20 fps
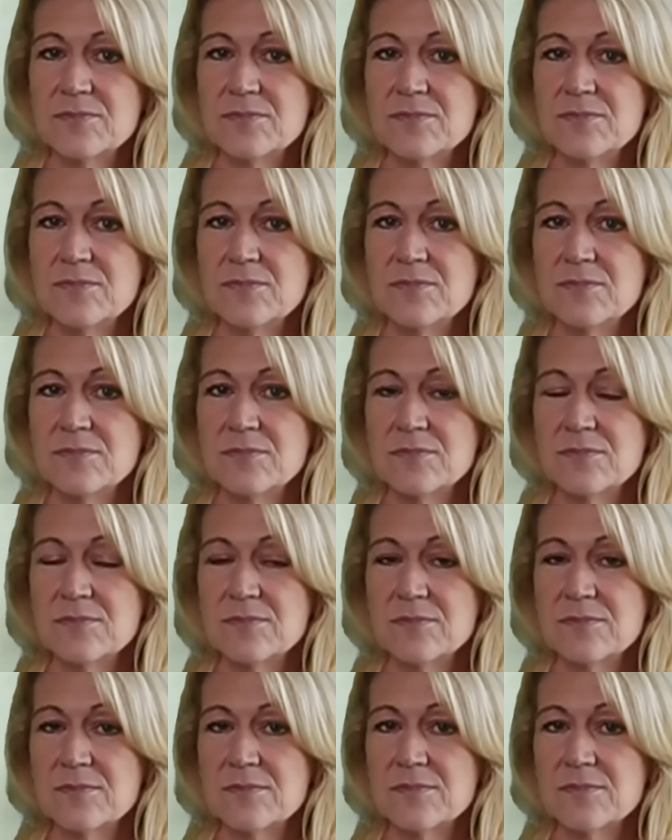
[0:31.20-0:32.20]

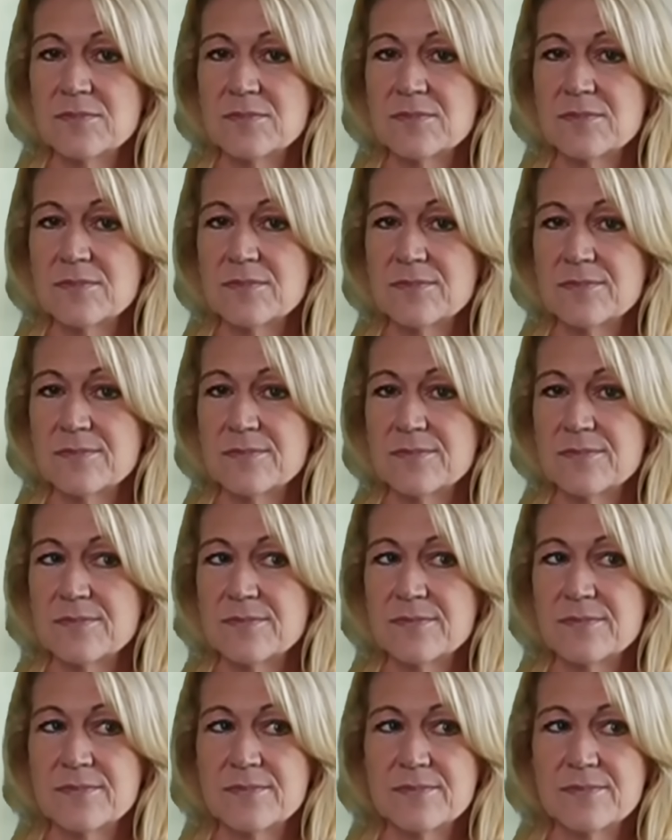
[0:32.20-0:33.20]

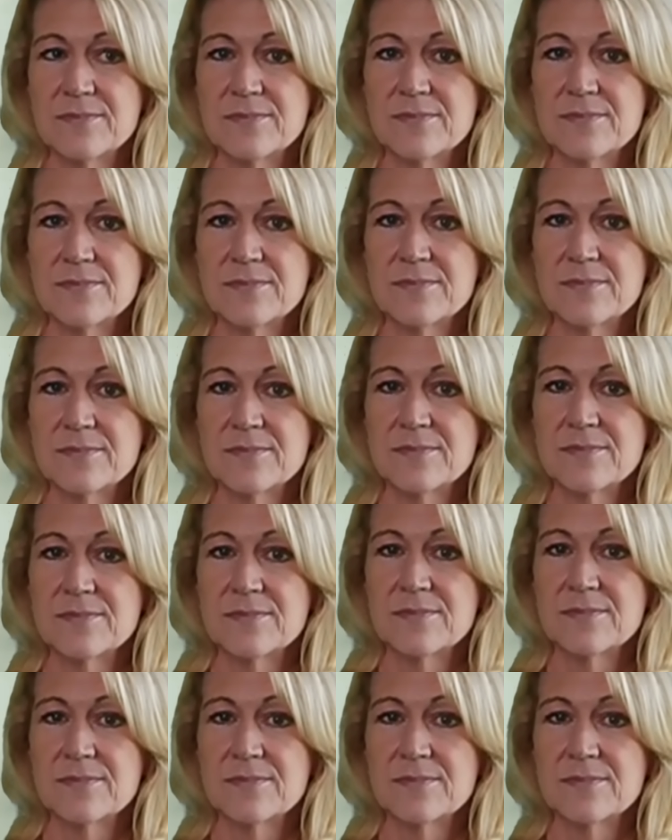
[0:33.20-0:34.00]
[no speech]